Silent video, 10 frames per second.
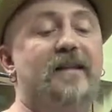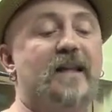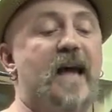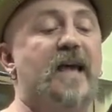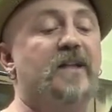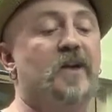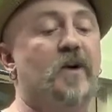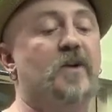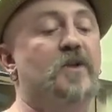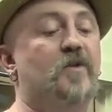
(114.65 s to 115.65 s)
the light
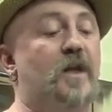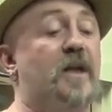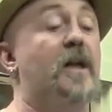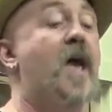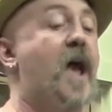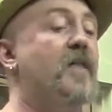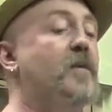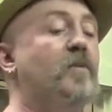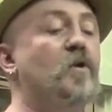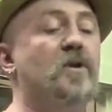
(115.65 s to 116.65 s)
turns green and the
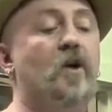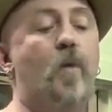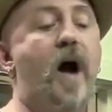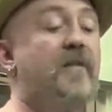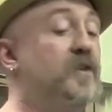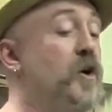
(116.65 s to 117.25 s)
music wafts,